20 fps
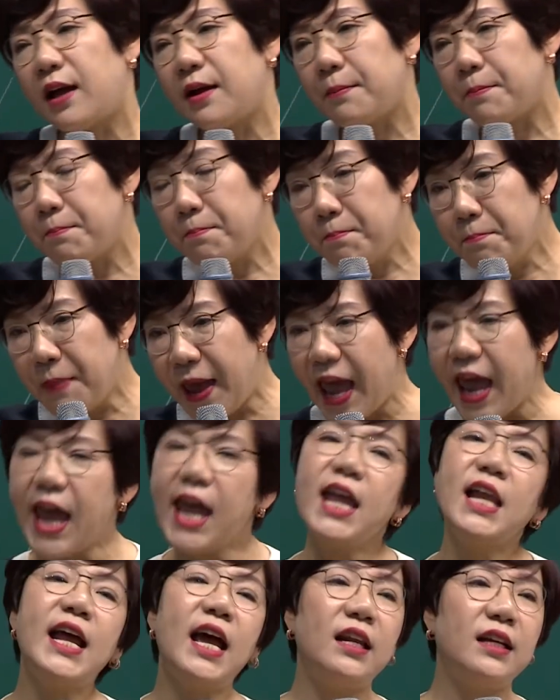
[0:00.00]
It is
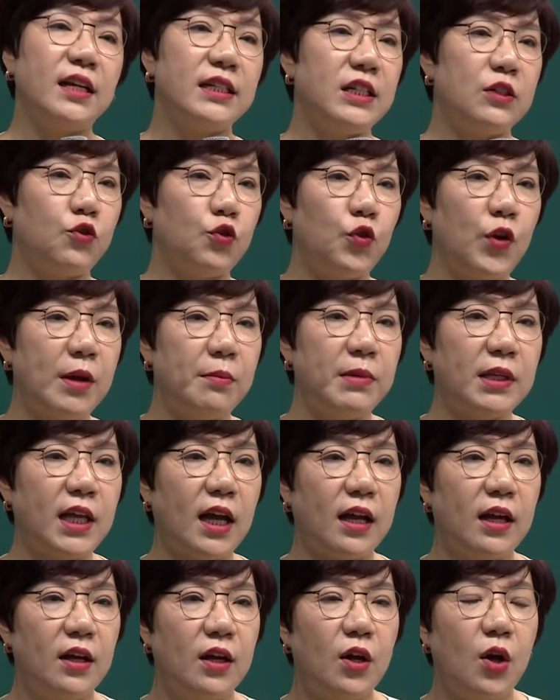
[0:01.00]
important to do it
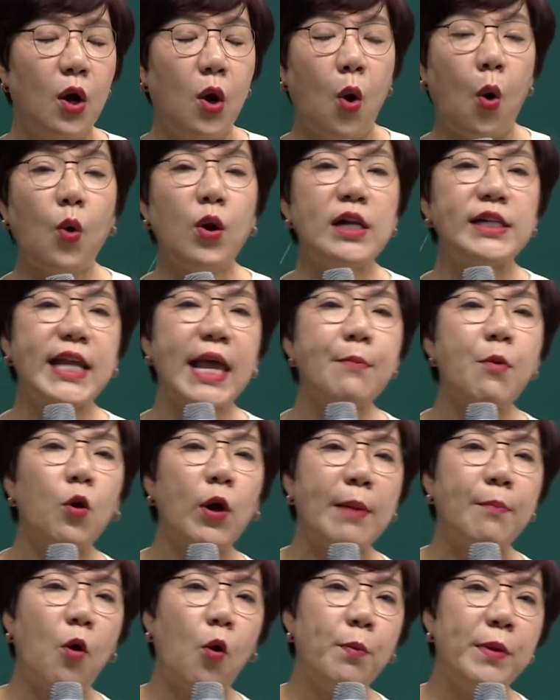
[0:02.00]
every day.
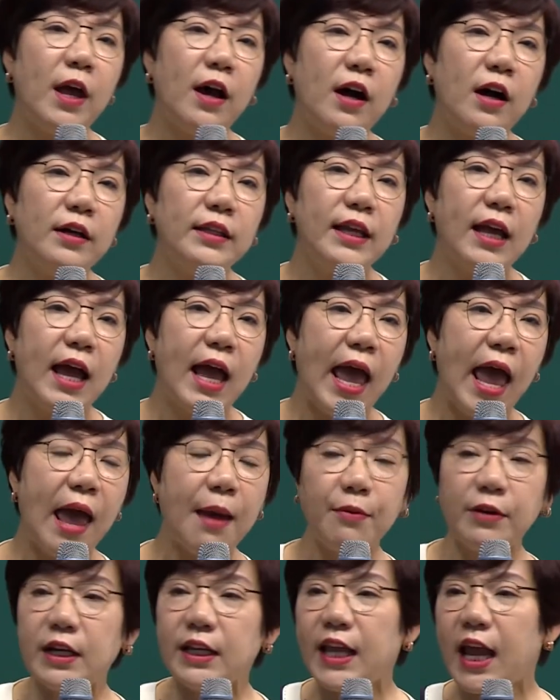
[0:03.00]
Today's lecture is
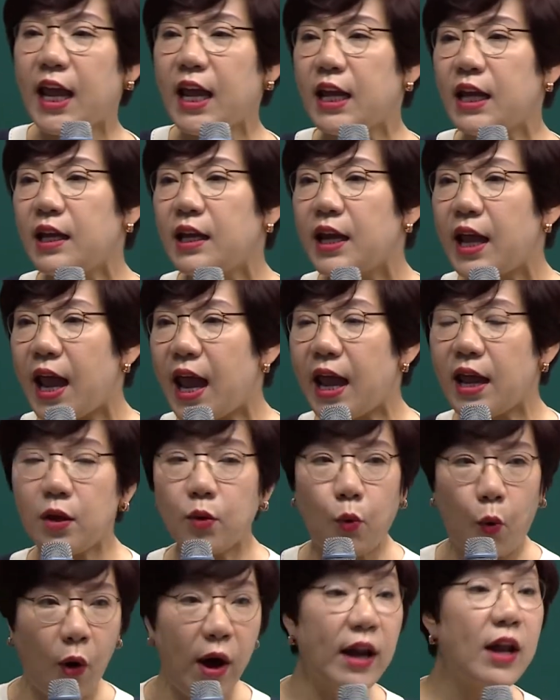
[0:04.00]
entitled,
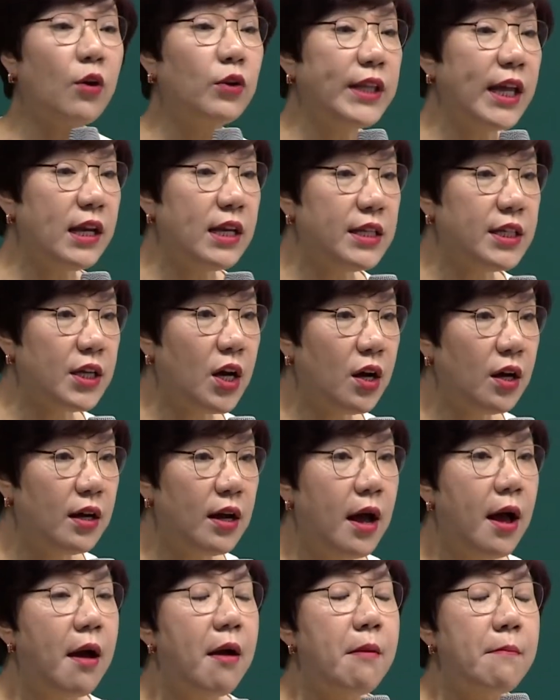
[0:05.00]
Everyday
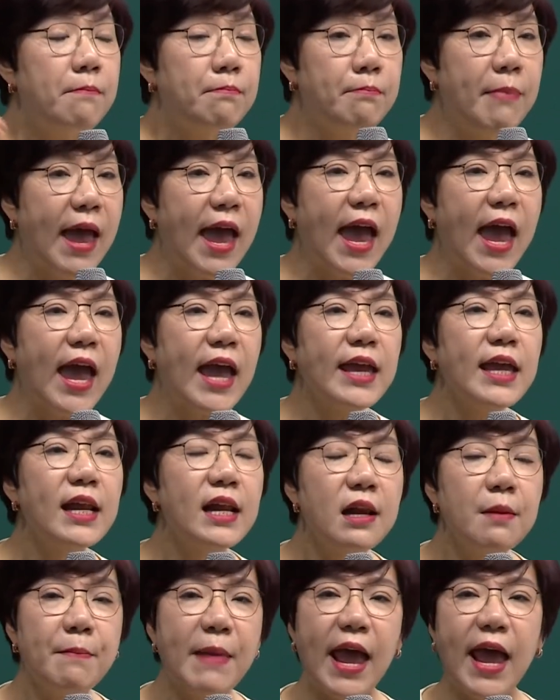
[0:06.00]
8-Core. It is
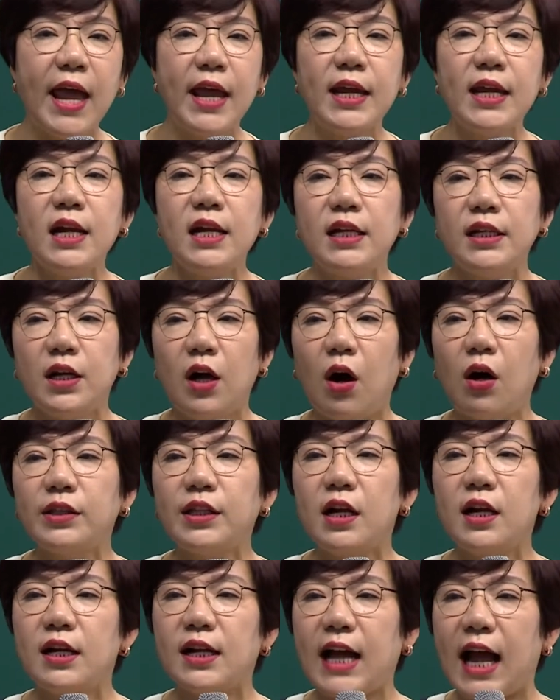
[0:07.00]
practicing the
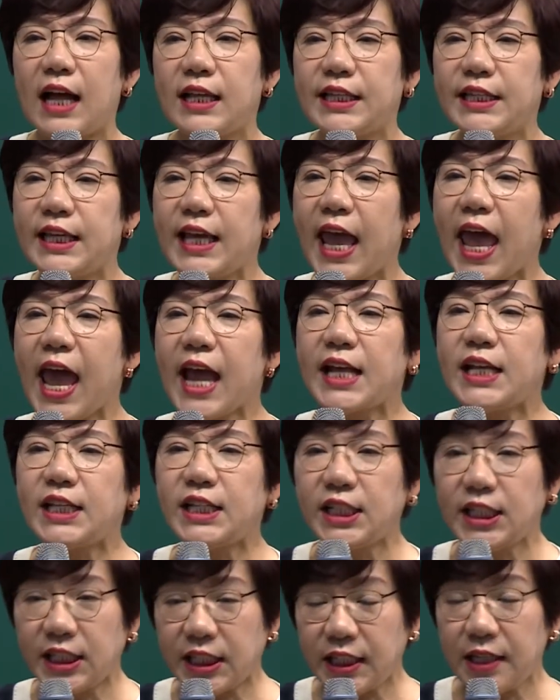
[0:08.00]
8-Core actions
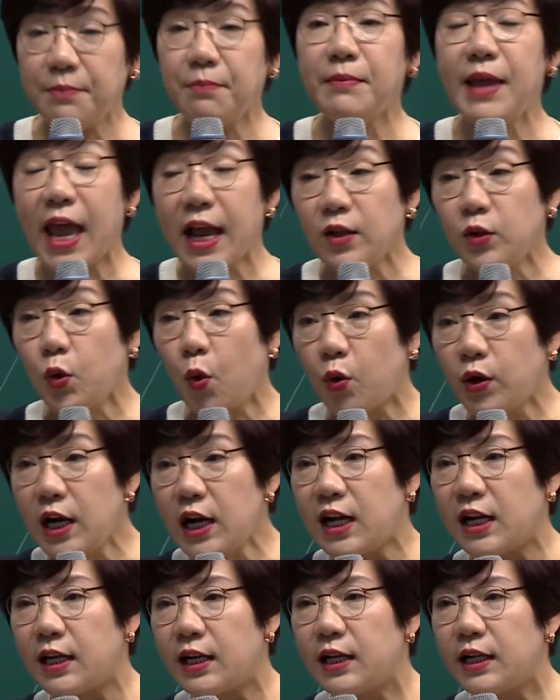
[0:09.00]
every day.
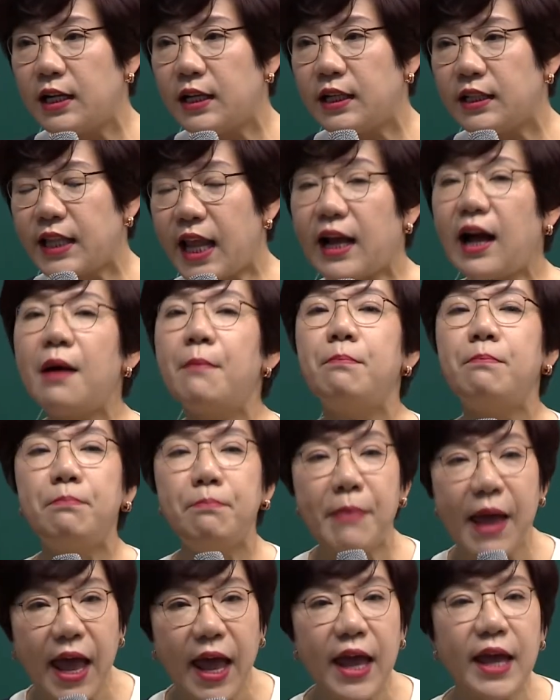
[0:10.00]
You
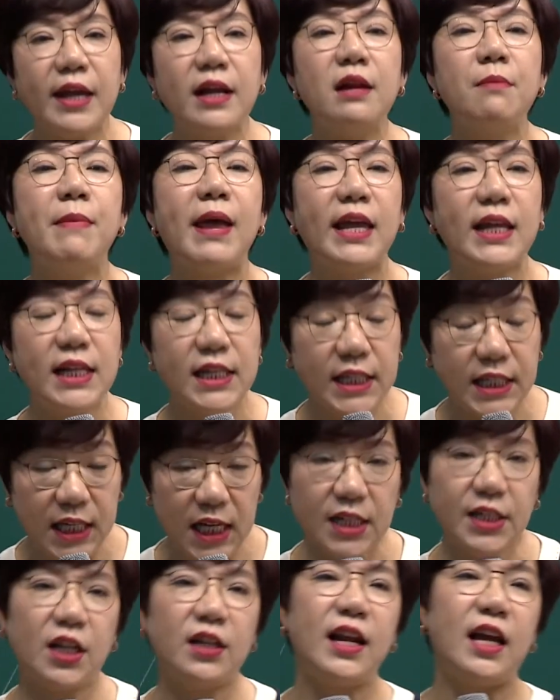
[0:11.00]
must apply it every
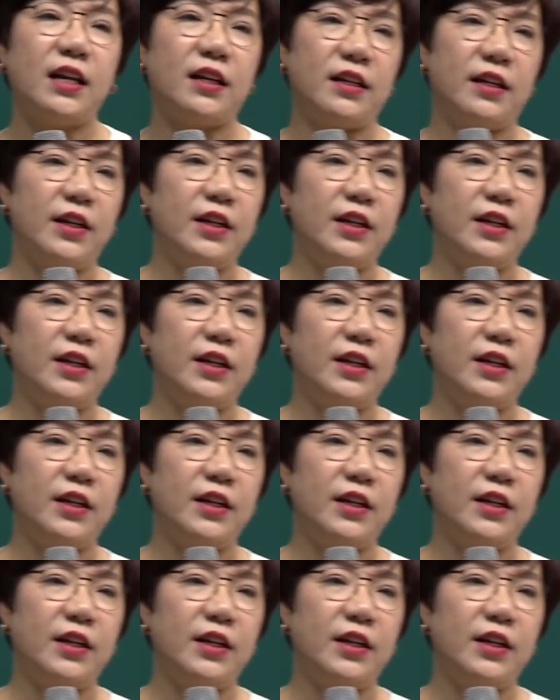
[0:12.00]
day.